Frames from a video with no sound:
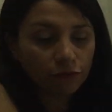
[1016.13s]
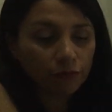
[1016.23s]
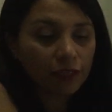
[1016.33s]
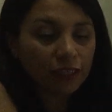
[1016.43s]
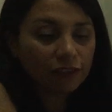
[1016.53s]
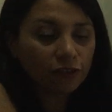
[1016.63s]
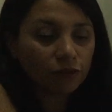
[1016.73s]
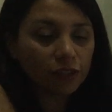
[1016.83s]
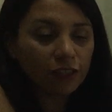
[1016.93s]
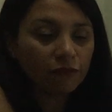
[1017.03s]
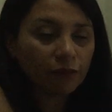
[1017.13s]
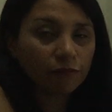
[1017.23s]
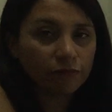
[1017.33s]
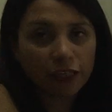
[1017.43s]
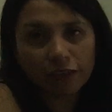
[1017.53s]
for me is to give
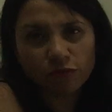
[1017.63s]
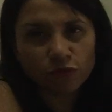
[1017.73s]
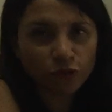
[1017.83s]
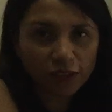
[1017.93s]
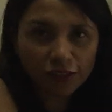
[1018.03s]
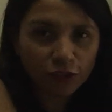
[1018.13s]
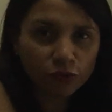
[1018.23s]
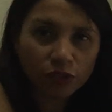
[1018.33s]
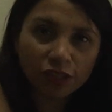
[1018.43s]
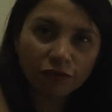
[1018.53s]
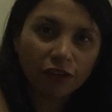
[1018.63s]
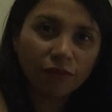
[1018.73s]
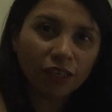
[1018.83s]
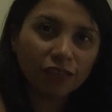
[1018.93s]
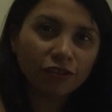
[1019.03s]
them like 20 or 25
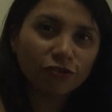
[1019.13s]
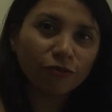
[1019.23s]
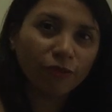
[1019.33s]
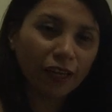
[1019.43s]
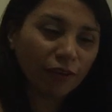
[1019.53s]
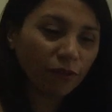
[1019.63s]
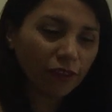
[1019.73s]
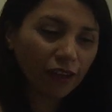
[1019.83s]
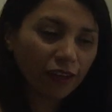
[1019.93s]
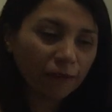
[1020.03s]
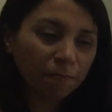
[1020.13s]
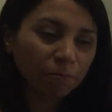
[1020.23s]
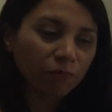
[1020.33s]
minutes to play with that.